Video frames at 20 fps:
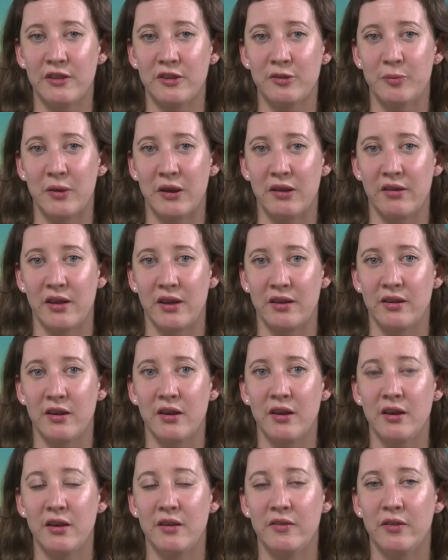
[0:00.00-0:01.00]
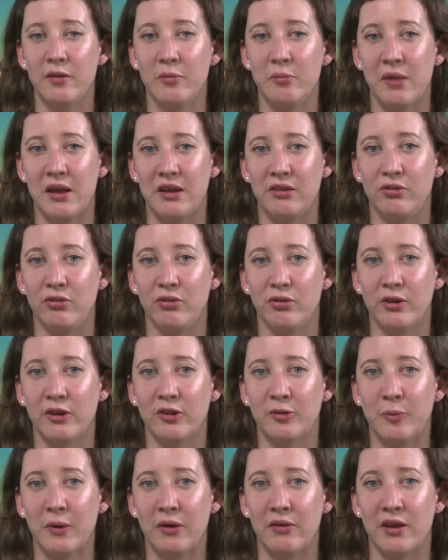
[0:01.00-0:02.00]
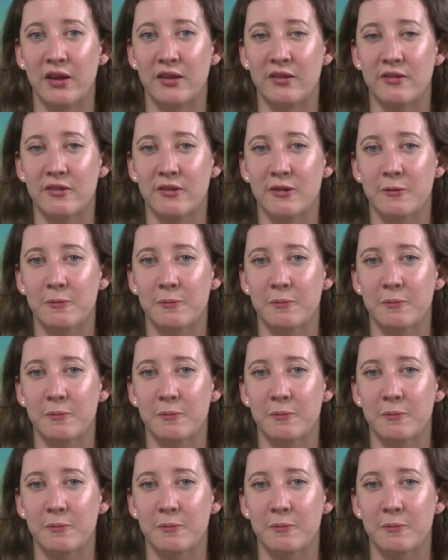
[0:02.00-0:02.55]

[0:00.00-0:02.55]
this period that men do not experience.